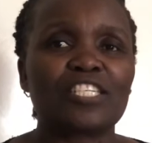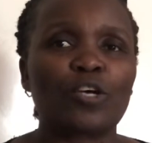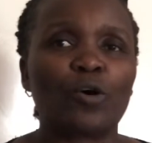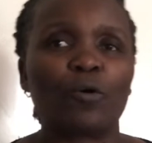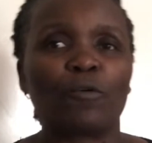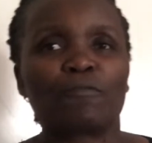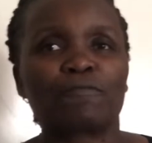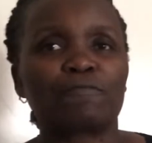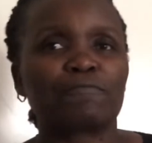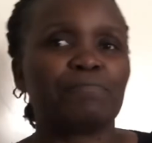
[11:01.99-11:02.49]

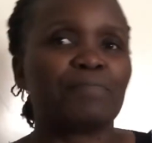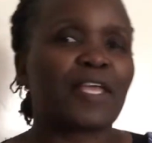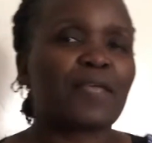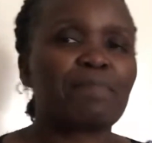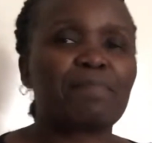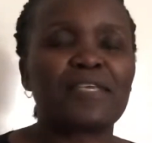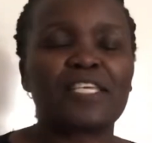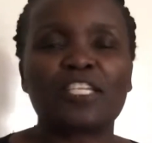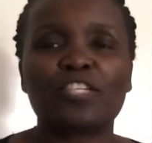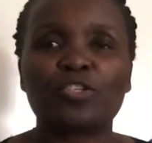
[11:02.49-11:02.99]
of
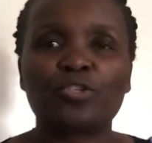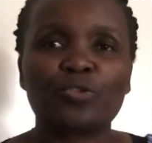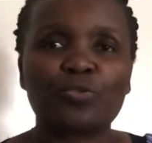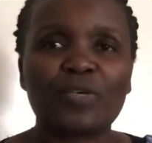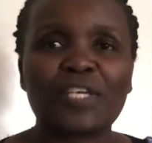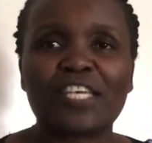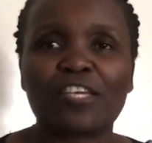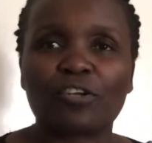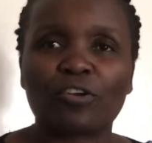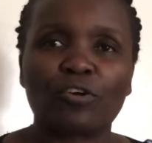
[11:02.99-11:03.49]
maybe
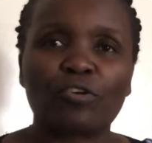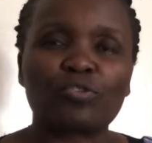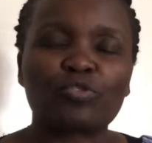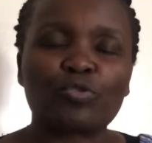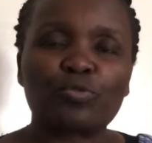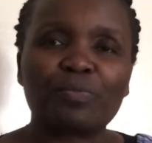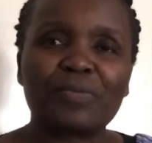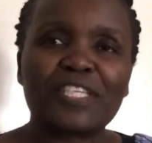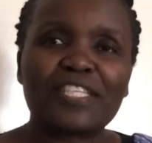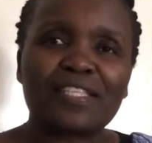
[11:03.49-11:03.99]
doing wrong to
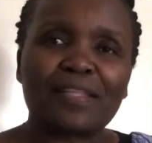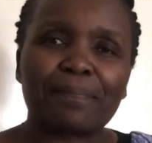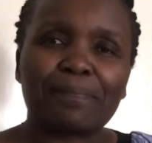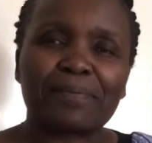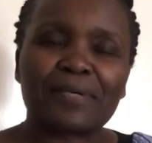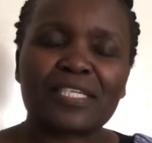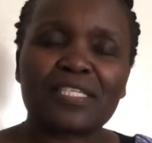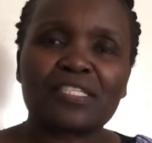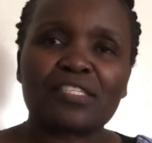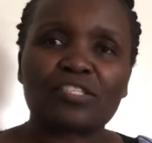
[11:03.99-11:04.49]
be in the
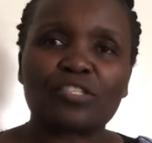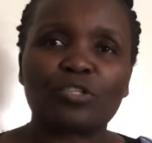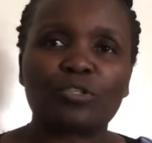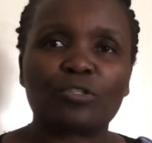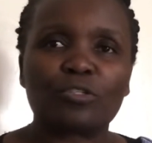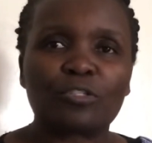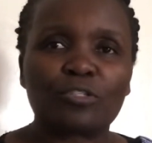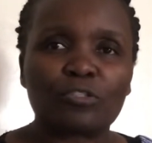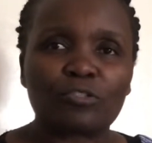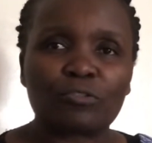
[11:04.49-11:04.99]

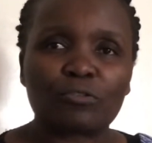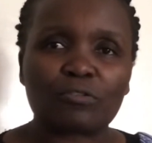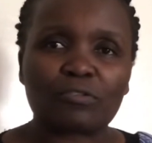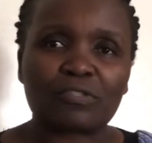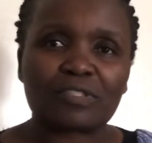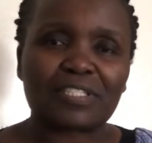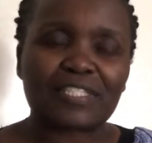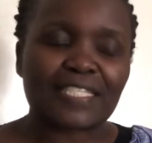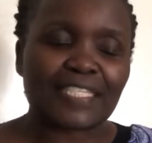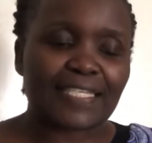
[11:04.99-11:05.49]
prison or
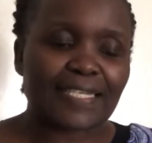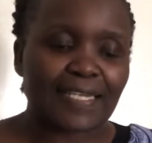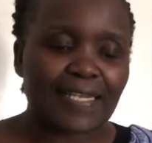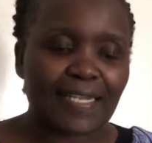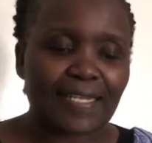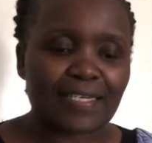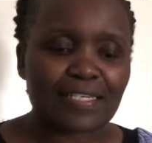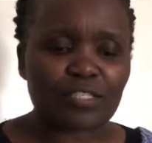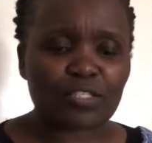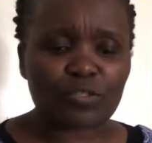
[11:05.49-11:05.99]

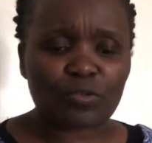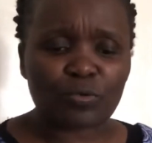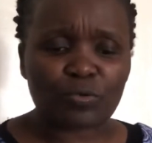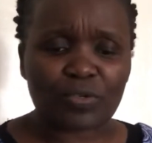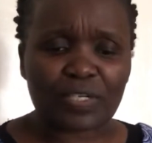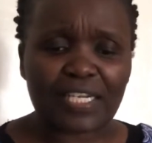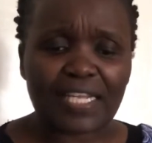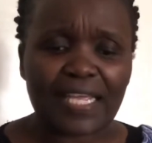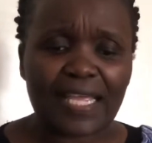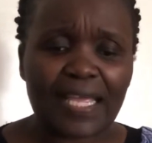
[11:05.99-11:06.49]
sickness or
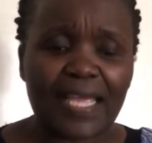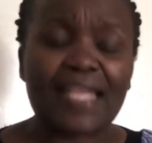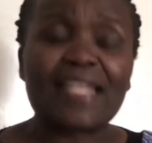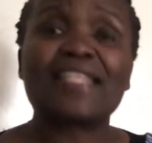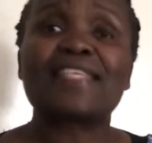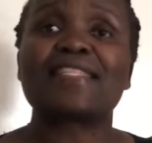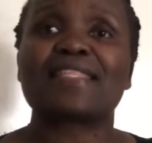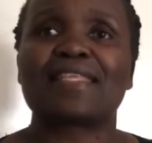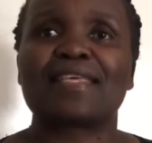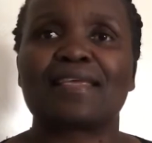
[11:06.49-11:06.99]

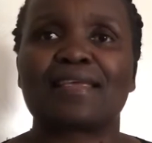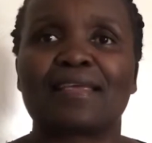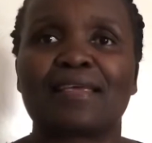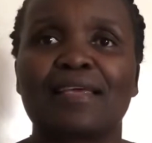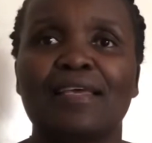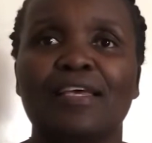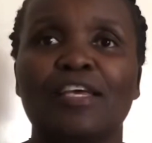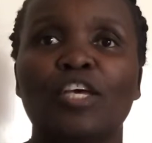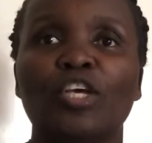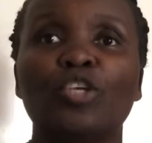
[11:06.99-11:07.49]
anything,
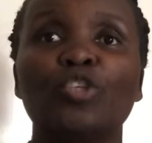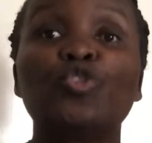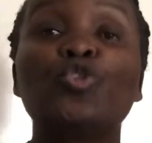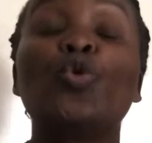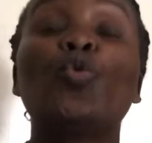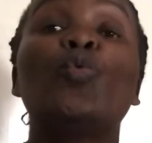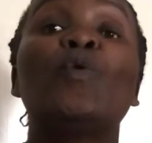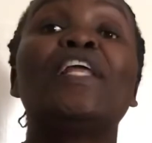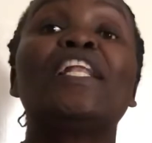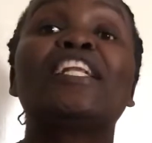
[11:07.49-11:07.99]
you
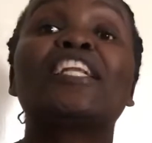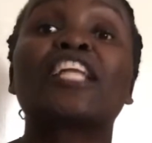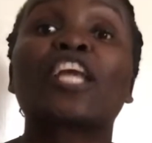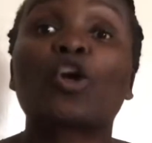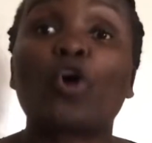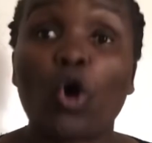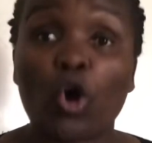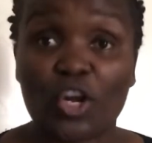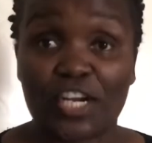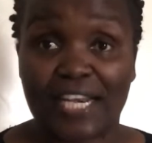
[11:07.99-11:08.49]
will
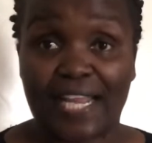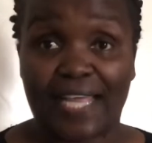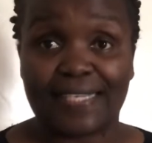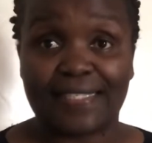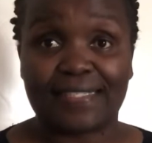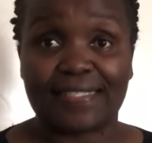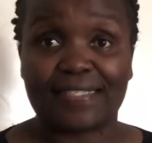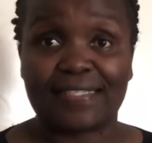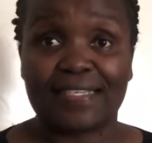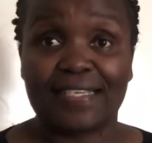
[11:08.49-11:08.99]

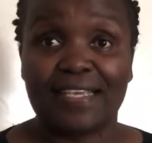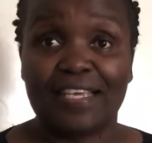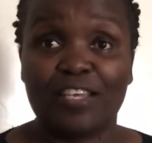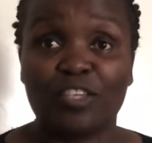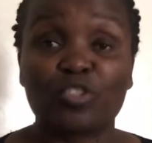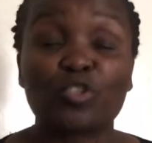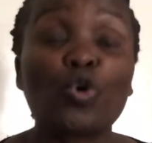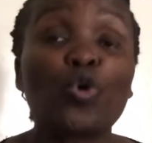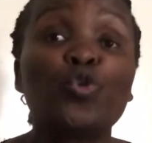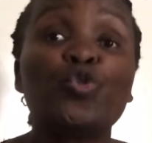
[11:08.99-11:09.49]
recognize
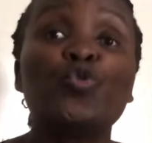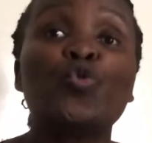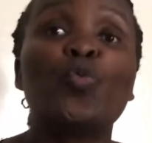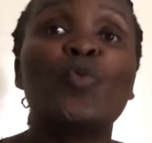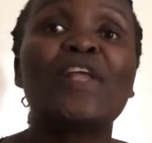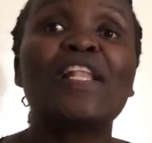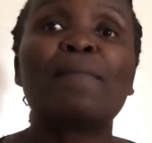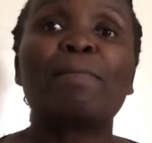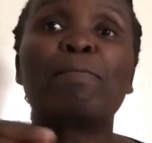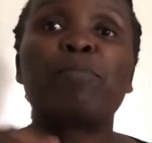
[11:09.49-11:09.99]
so you
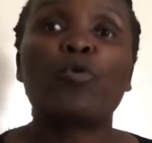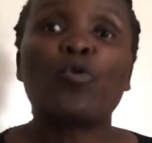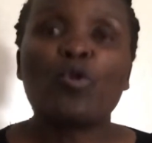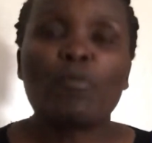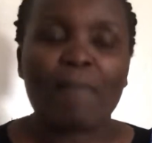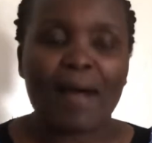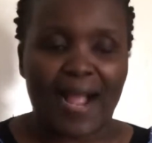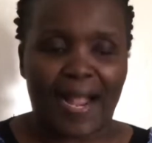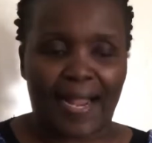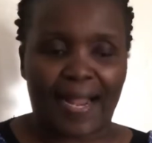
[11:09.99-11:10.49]
will pull
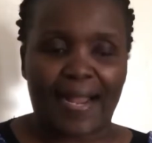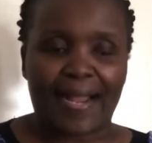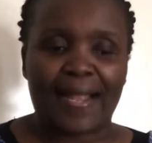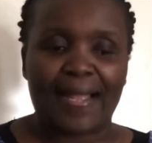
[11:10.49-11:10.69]
back.